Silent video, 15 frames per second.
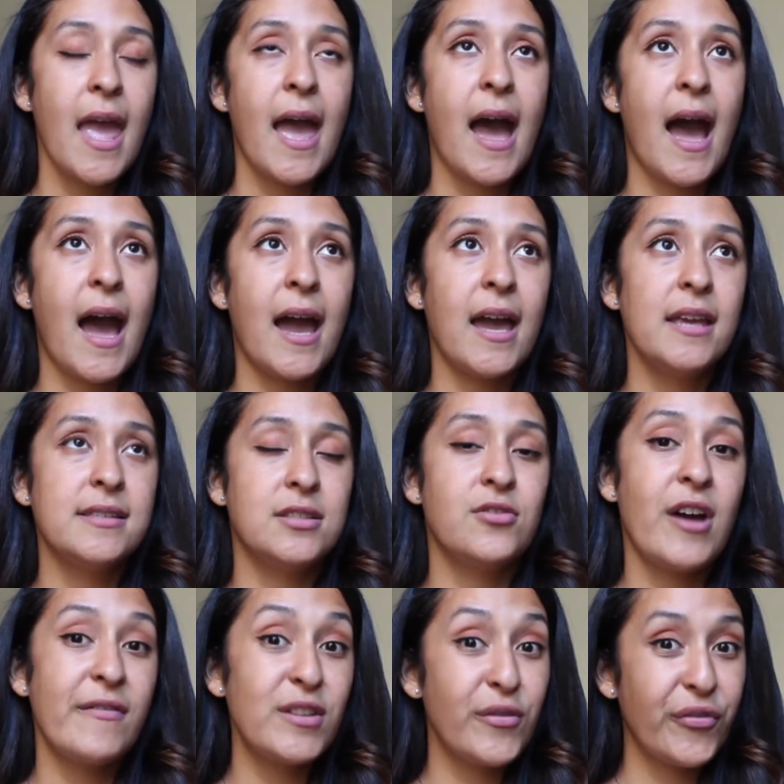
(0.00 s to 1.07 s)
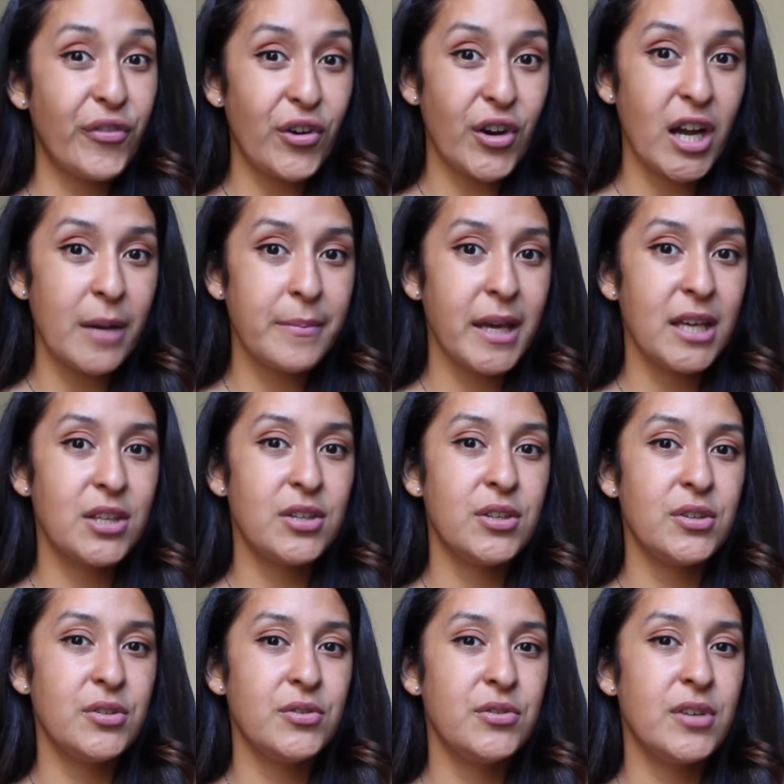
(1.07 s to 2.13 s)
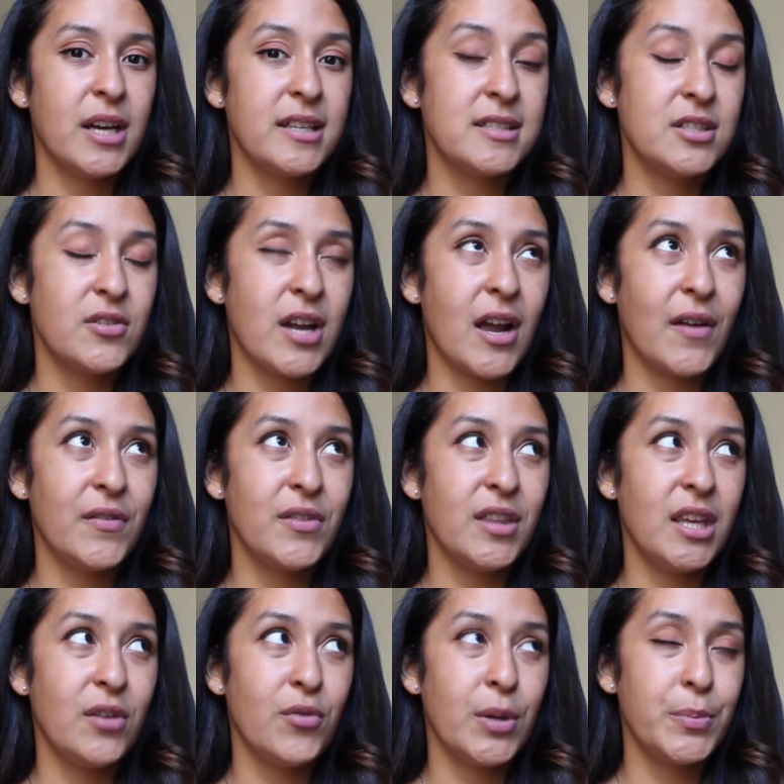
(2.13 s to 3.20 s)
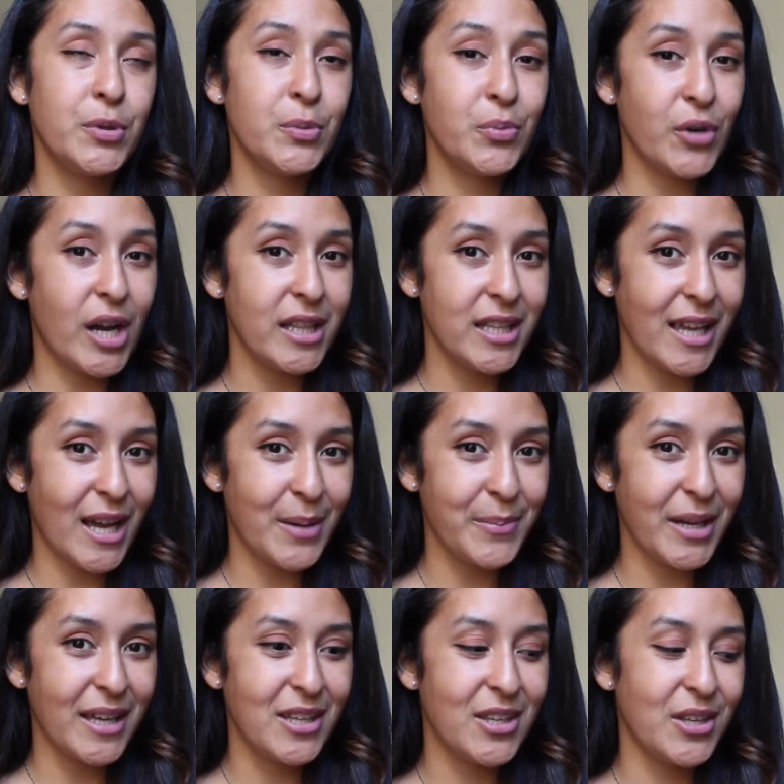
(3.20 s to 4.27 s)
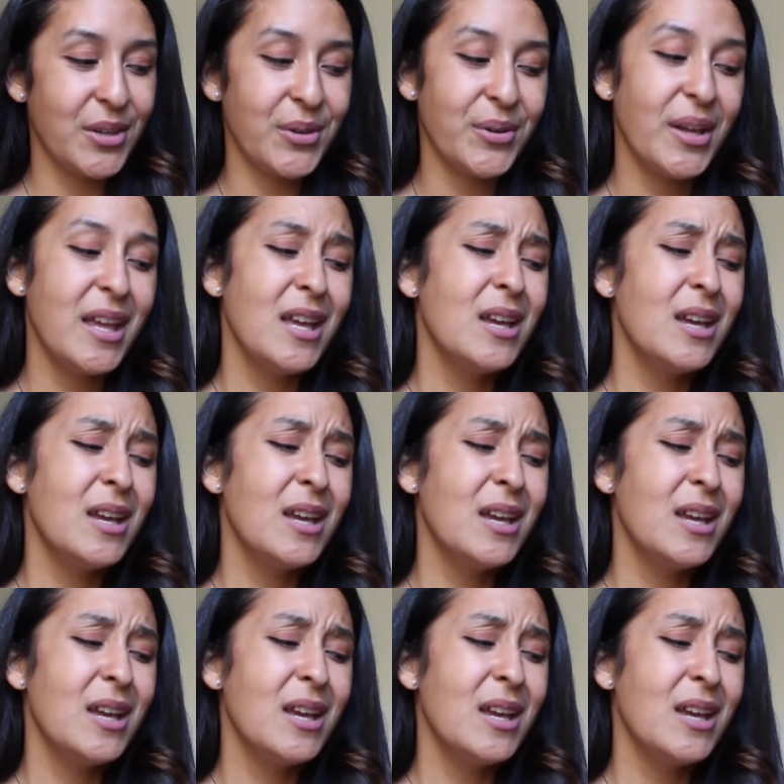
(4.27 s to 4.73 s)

I still have the frog on my queue. I still have the ripple bralette on my queue.